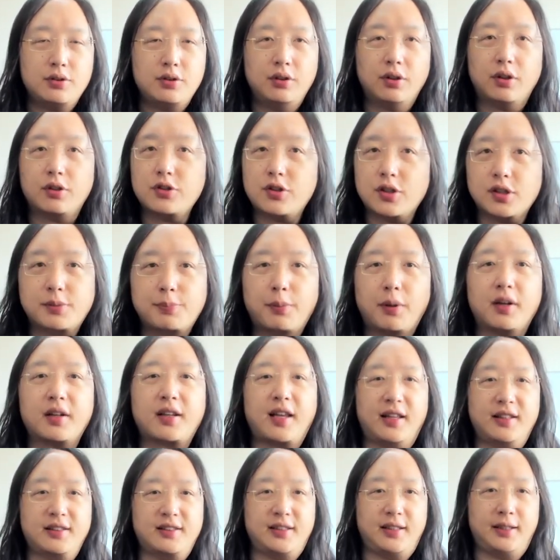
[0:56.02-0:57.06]
not just
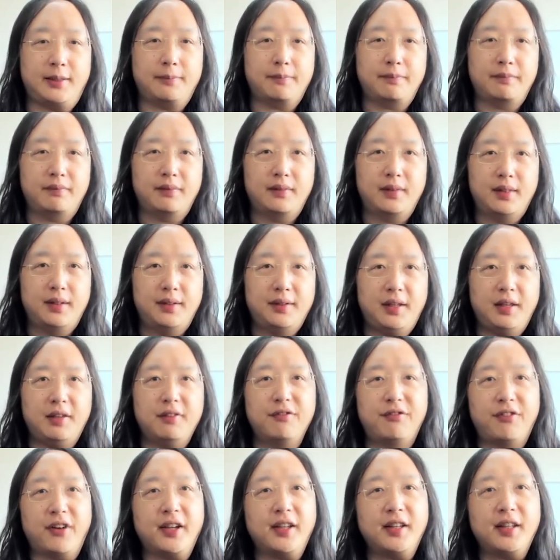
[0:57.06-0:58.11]
broadcasting,
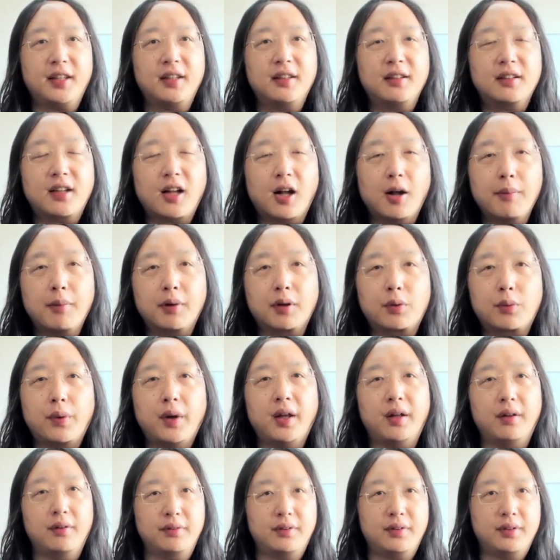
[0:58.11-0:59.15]
and finding common
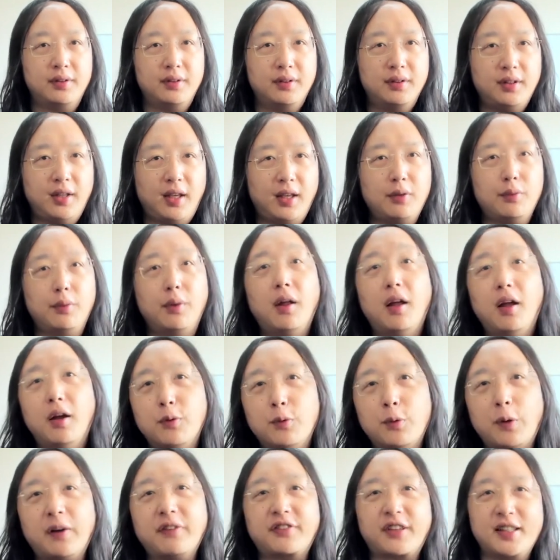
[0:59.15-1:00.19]
ground and
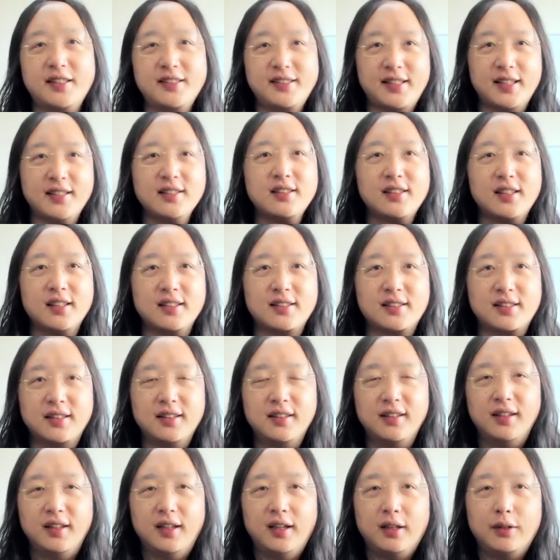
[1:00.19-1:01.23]
rough consensus
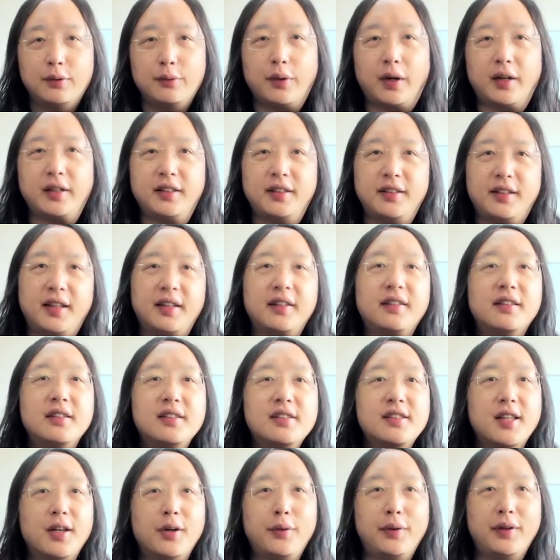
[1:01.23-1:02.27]
rather than
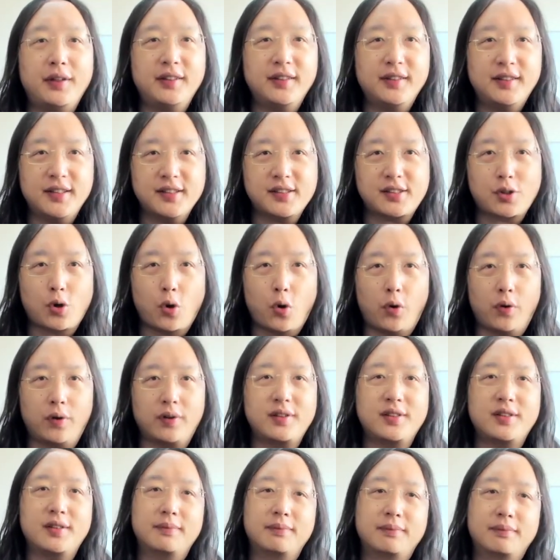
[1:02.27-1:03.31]
sowing
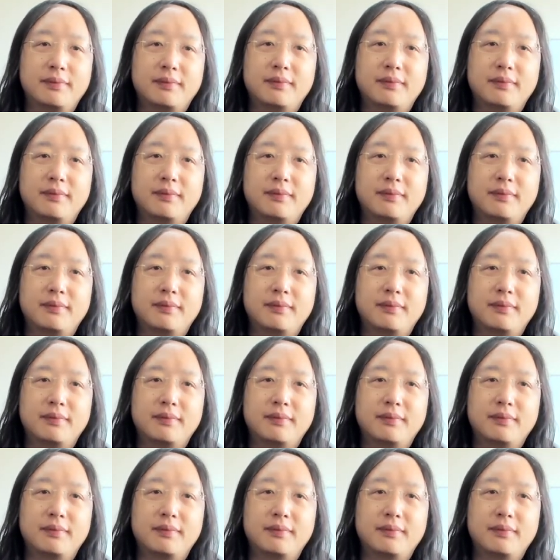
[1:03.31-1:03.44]
discord.